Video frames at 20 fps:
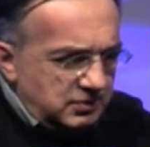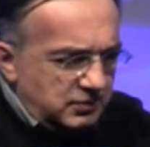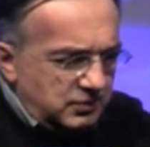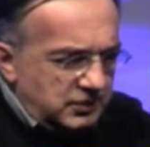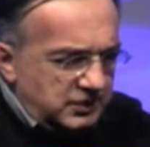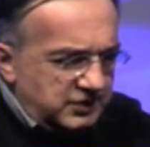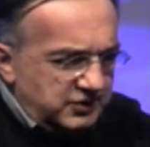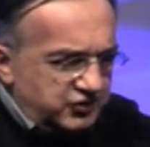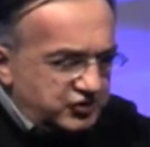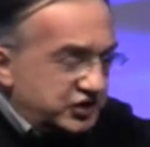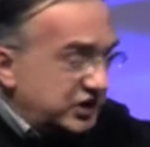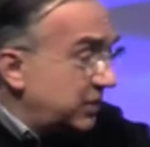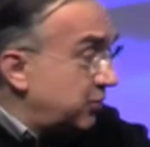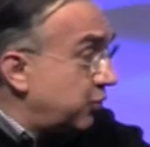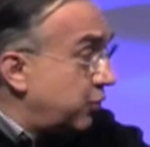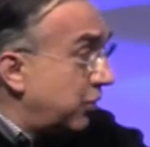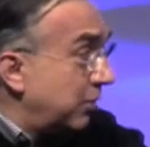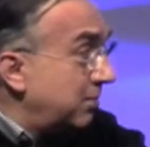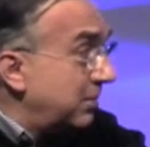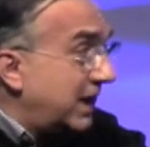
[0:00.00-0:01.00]
with
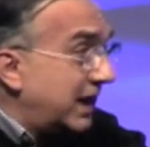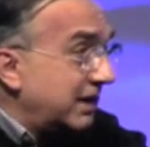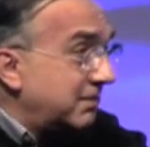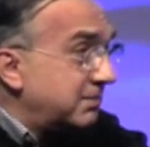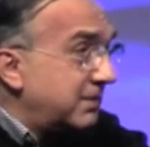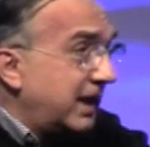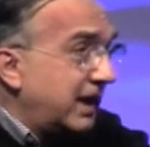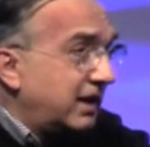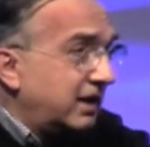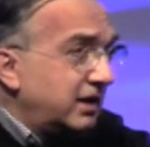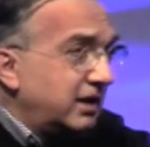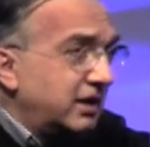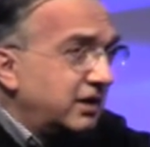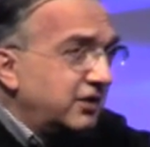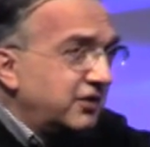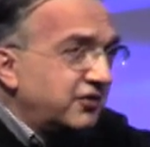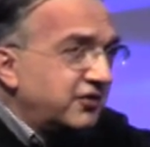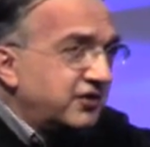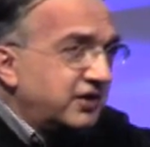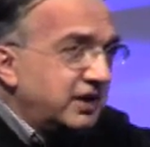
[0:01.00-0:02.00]
Jeep, what Mike Manley and
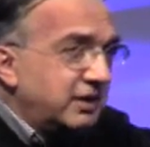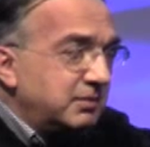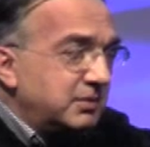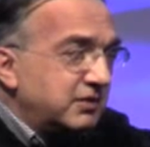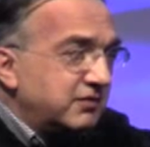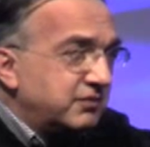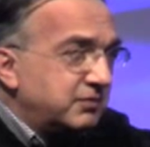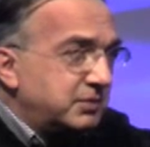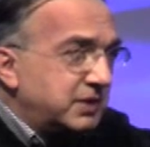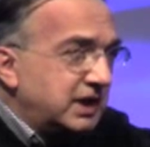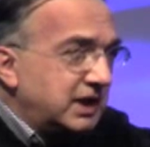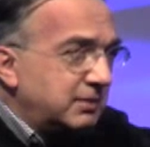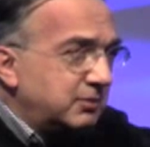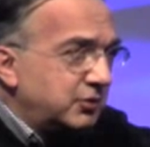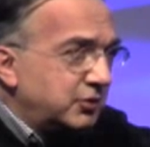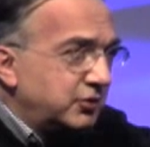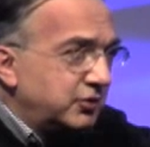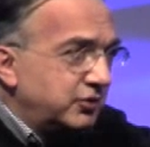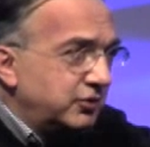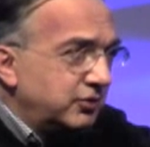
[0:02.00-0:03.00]
his team have been
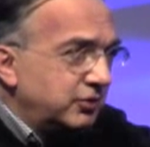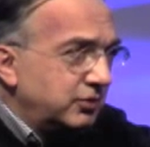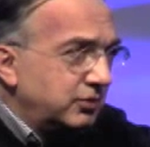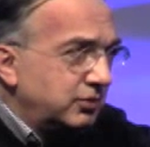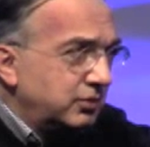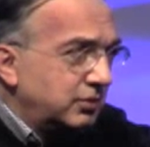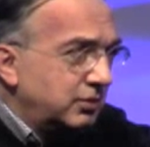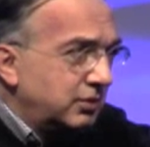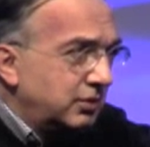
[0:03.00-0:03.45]
able to do